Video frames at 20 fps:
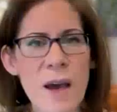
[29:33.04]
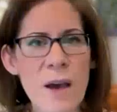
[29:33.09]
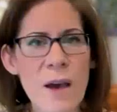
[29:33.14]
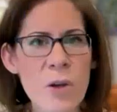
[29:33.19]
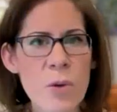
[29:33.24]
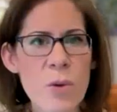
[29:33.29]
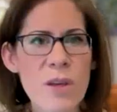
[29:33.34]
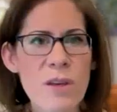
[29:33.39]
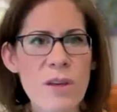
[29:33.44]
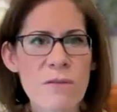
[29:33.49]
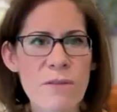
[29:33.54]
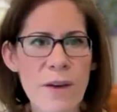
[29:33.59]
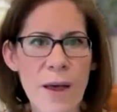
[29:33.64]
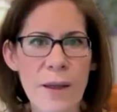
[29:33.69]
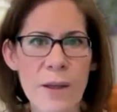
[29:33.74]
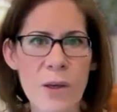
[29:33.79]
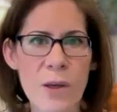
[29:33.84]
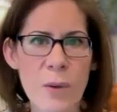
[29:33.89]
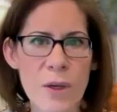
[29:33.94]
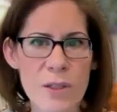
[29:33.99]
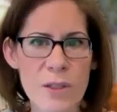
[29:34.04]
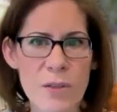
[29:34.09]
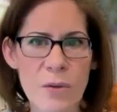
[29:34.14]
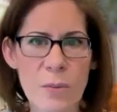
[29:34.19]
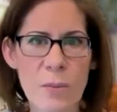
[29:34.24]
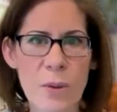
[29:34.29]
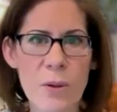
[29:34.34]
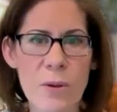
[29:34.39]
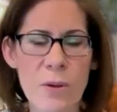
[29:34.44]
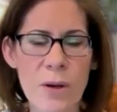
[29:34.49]
How do we evaluate
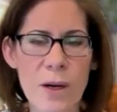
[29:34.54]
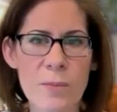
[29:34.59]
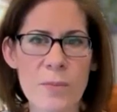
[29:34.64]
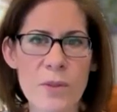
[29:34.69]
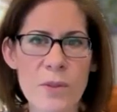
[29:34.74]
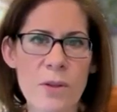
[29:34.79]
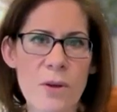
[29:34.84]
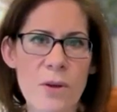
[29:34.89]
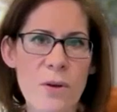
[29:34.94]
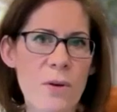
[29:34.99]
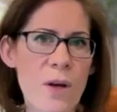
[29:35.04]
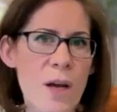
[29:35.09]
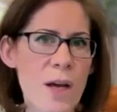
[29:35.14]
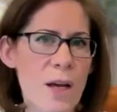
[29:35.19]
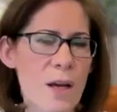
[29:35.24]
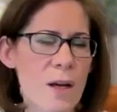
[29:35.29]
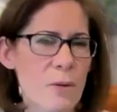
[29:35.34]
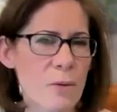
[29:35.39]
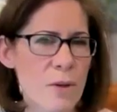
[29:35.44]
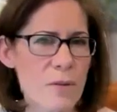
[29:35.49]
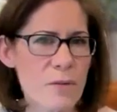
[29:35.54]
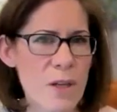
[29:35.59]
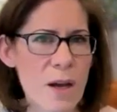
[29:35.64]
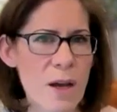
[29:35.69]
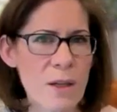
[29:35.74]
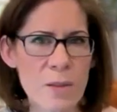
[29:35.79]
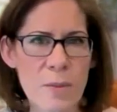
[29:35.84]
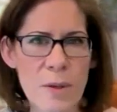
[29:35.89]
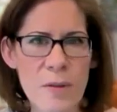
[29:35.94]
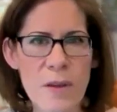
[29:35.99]
different programs? So we've
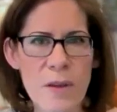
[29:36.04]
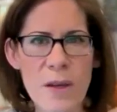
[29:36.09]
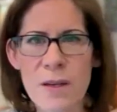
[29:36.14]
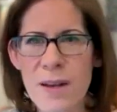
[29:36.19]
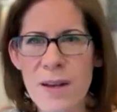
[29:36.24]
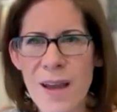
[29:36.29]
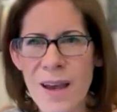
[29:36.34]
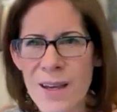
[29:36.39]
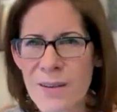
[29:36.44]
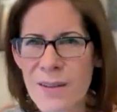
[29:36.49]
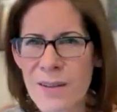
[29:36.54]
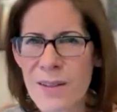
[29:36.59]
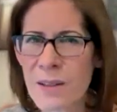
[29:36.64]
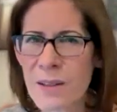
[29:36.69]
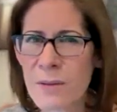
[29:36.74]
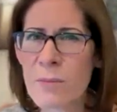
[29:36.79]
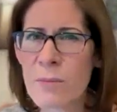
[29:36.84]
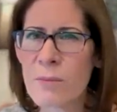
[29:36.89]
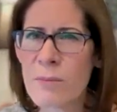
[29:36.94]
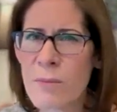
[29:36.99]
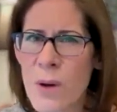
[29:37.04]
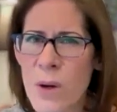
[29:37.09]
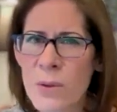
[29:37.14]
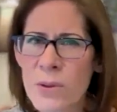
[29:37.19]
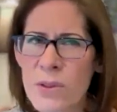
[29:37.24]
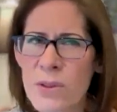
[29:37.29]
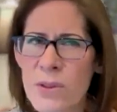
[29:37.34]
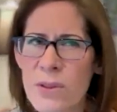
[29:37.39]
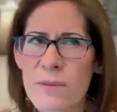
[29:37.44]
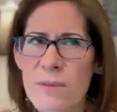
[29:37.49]
talked about that.
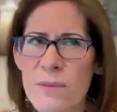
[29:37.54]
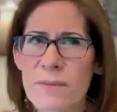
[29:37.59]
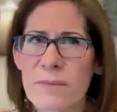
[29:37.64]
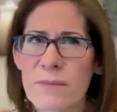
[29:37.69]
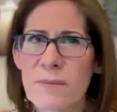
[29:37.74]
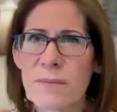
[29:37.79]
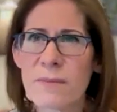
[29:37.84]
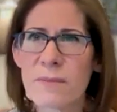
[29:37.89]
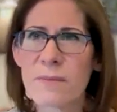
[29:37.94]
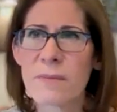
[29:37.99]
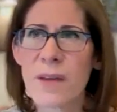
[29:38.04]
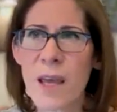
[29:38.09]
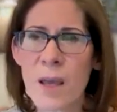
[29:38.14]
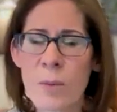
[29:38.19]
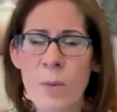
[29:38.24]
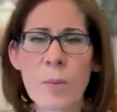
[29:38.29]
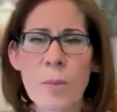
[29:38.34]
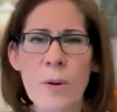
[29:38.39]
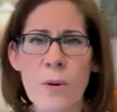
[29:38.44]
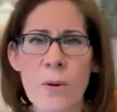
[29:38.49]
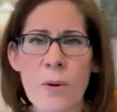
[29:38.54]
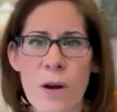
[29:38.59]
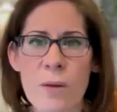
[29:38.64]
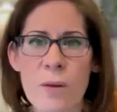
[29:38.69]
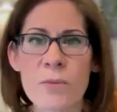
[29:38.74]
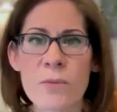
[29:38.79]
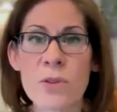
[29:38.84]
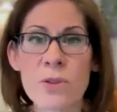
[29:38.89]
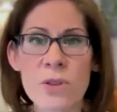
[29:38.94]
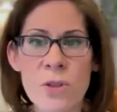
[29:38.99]
Most ABLE
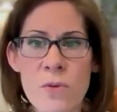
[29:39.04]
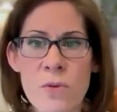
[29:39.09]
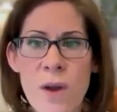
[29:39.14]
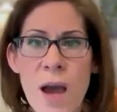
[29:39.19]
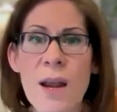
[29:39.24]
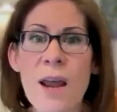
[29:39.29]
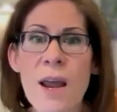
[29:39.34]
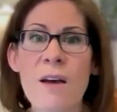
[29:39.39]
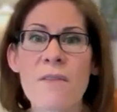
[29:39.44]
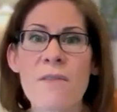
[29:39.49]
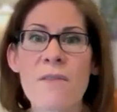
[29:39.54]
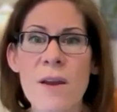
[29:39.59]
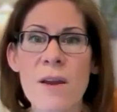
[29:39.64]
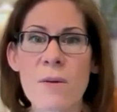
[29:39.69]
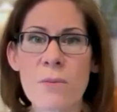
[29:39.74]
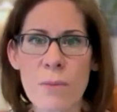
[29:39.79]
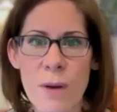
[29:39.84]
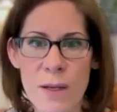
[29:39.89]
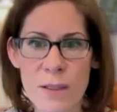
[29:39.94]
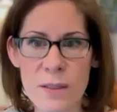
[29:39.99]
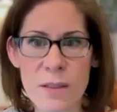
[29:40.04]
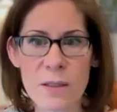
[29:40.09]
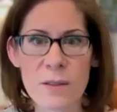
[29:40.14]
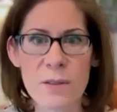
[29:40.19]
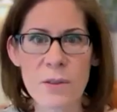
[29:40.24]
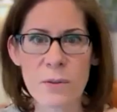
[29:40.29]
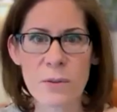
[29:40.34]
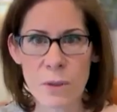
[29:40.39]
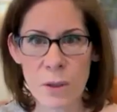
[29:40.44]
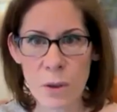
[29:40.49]
programs do not have a
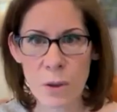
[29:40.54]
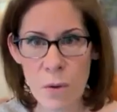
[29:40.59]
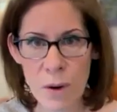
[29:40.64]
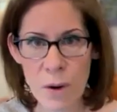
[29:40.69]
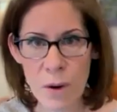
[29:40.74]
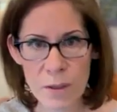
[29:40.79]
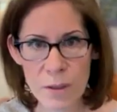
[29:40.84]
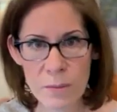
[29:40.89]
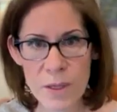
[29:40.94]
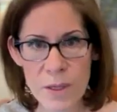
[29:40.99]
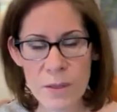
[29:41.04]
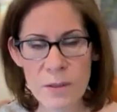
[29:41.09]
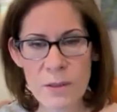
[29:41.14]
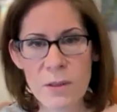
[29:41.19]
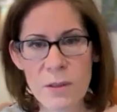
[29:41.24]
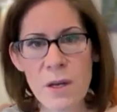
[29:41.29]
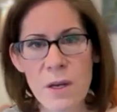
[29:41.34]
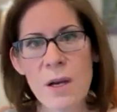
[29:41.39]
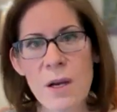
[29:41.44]
residence requirement,